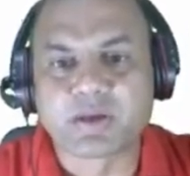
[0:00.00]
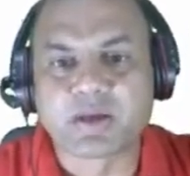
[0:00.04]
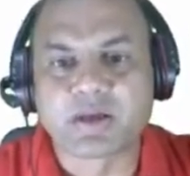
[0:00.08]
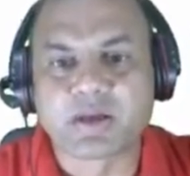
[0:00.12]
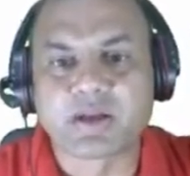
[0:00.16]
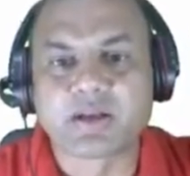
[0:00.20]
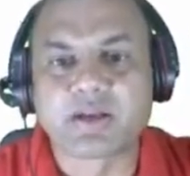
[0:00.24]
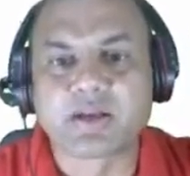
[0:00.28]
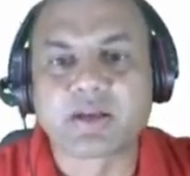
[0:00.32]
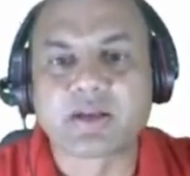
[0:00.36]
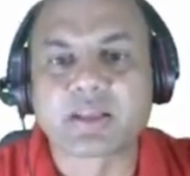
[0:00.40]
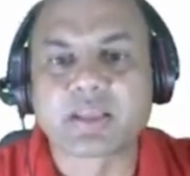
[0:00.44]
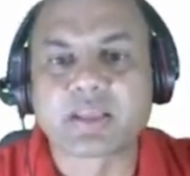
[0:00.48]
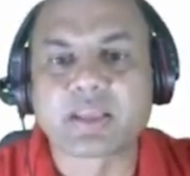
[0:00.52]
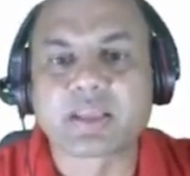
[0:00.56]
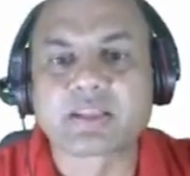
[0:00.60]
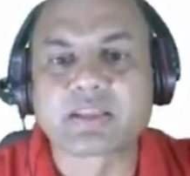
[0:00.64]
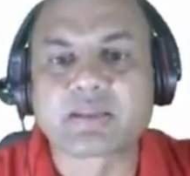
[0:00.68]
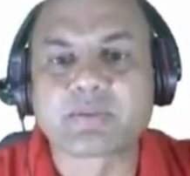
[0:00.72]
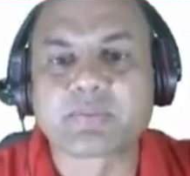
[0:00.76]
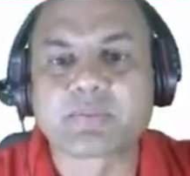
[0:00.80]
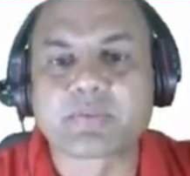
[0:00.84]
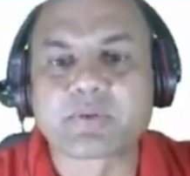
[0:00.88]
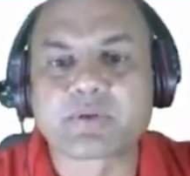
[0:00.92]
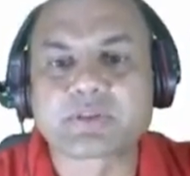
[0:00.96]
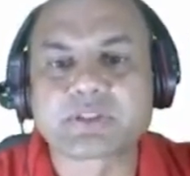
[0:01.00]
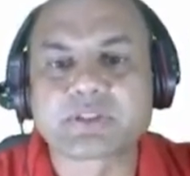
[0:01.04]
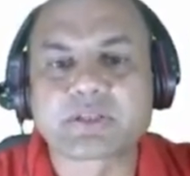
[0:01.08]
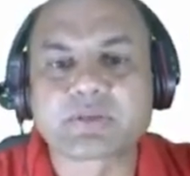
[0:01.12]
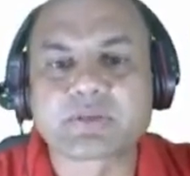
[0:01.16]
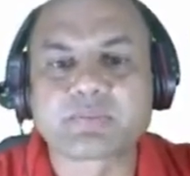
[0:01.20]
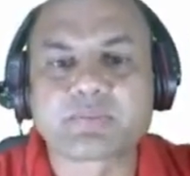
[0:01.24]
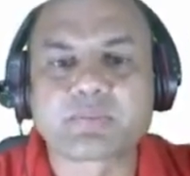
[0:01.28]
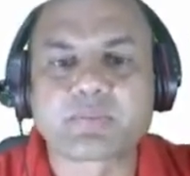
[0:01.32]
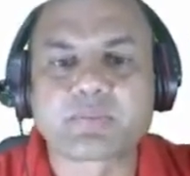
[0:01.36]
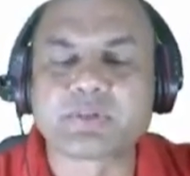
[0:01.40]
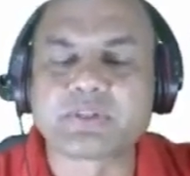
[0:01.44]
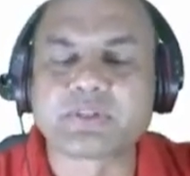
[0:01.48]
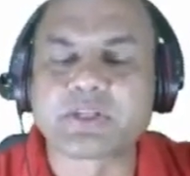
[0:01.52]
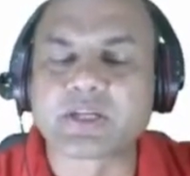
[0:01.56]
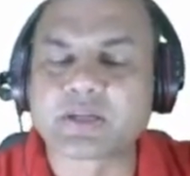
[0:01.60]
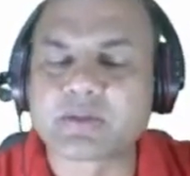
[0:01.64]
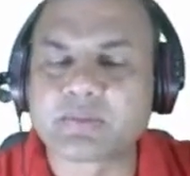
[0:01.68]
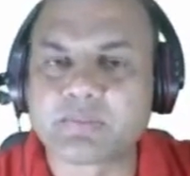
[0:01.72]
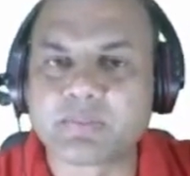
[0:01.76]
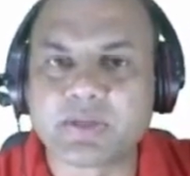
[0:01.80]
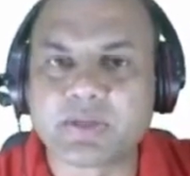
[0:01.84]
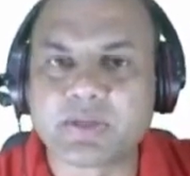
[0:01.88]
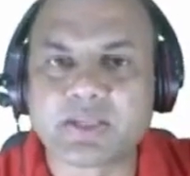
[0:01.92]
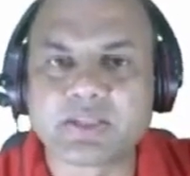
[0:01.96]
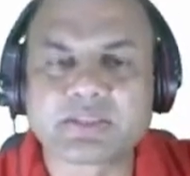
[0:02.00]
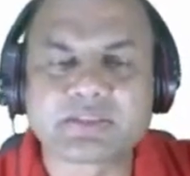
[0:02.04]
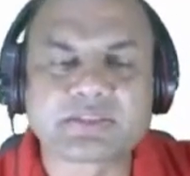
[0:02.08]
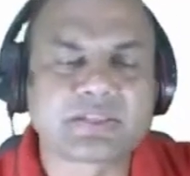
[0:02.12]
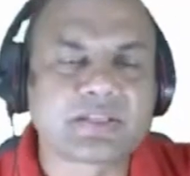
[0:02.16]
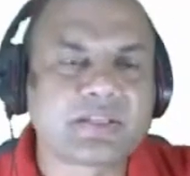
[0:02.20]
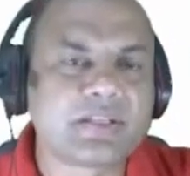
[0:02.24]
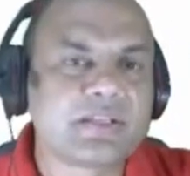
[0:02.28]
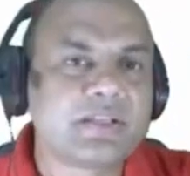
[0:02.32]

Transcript: Undertaking the project. Project means